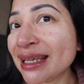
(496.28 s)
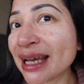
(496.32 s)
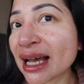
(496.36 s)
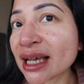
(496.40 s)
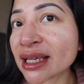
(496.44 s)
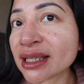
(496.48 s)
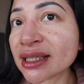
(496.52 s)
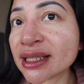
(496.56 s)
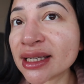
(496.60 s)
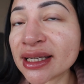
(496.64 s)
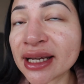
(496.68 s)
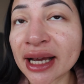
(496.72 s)

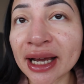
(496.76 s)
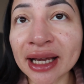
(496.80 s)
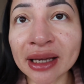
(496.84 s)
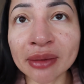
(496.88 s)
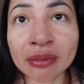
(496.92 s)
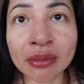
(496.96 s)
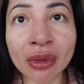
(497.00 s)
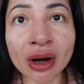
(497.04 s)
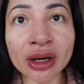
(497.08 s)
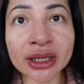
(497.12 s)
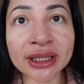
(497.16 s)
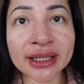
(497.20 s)
yesterday
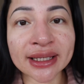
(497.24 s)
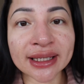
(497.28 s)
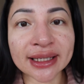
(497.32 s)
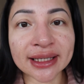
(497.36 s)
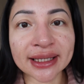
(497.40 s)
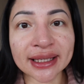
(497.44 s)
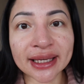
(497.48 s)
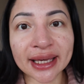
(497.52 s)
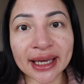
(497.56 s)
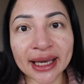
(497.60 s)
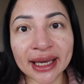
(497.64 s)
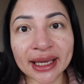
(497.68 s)
my
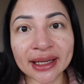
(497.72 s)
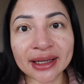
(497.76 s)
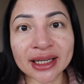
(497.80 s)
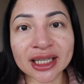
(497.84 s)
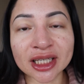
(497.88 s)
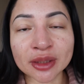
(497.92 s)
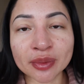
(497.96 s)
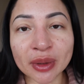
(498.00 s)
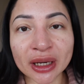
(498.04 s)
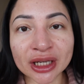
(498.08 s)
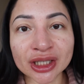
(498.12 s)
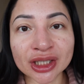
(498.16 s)
skin
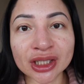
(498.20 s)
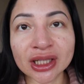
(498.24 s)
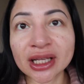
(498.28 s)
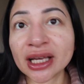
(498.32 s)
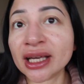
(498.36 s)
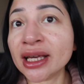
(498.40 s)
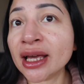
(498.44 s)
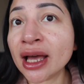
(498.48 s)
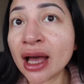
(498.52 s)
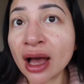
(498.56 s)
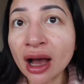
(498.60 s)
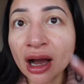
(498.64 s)

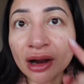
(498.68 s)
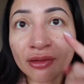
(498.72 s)
especially